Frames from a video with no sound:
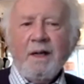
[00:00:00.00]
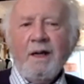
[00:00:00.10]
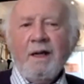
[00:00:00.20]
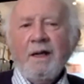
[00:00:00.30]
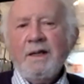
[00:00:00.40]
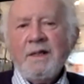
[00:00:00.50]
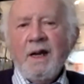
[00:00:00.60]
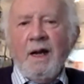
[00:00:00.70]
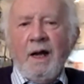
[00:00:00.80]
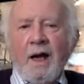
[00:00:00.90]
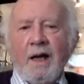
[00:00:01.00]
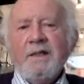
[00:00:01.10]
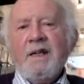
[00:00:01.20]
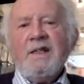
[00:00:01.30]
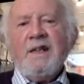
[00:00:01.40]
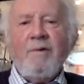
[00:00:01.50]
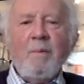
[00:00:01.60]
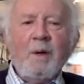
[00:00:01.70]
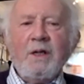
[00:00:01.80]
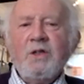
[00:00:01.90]
As
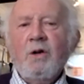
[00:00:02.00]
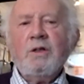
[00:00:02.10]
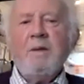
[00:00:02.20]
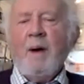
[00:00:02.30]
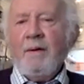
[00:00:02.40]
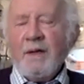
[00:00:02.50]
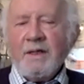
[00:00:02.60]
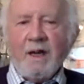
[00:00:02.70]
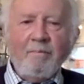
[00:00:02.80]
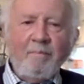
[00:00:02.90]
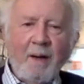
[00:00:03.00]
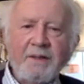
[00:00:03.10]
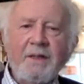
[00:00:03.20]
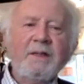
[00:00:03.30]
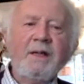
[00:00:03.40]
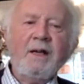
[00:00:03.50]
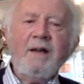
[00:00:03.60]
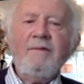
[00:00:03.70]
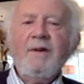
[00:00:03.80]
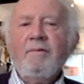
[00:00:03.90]
everybody talked about this on buses and
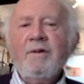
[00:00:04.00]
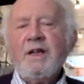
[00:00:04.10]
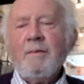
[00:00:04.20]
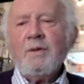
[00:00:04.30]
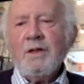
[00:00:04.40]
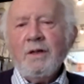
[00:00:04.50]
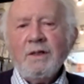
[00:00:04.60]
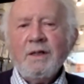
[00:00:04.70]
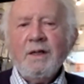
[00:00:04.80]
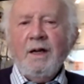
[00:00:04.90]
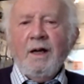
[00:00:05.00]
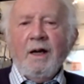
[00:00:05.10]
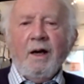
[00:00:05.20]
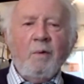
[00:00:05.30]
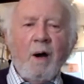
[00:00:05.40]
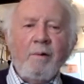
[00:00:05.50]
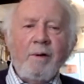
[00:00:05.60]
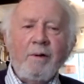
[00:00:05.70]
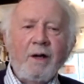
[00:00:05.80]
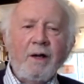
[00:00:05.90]
evening receptions, while we
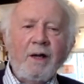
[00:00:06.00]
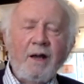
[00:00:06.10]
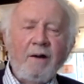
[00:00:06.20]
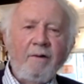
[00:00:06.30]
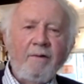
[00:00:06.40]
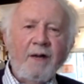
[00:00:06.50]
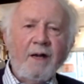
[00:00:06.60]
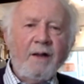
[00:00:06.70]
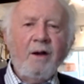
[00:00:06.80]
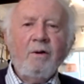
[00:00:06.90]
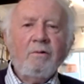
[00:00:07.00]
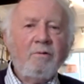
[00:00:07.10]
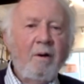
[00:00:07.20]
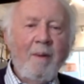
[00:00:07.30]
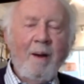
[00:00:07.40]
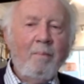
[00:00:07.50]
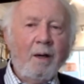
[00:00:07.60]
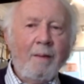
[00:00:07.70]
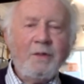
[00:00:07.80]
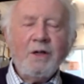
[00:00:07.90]
were going here and there, they all remember,
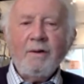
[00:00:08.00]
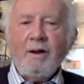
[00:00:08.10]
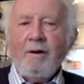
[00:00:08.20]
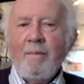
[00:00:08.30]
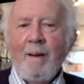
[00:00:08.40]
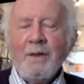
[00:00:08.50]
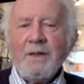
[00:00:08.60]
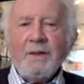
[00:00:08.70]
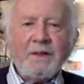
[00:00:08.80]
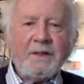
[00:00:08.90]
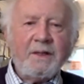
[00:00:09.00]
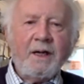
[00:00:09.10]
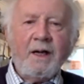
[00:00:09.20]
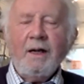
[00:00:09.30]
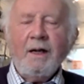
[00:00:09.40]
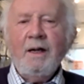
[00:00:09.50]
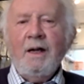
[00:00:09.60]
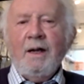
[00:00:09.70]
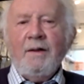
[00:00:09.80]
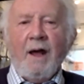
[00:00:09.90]
I'm sure they remember to this day,
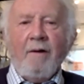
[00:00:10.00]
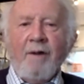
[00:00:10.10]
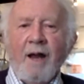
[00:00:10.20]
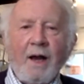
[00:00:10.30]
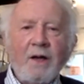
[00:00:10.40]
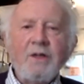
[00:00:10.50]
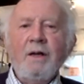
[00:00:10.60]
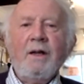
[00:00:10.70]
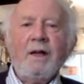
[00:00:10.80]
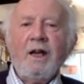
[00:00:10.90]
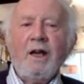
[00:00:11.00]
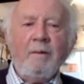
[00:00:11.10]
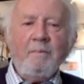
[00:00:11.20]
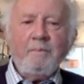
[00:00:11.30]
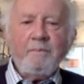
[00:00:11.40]
that reaction that came.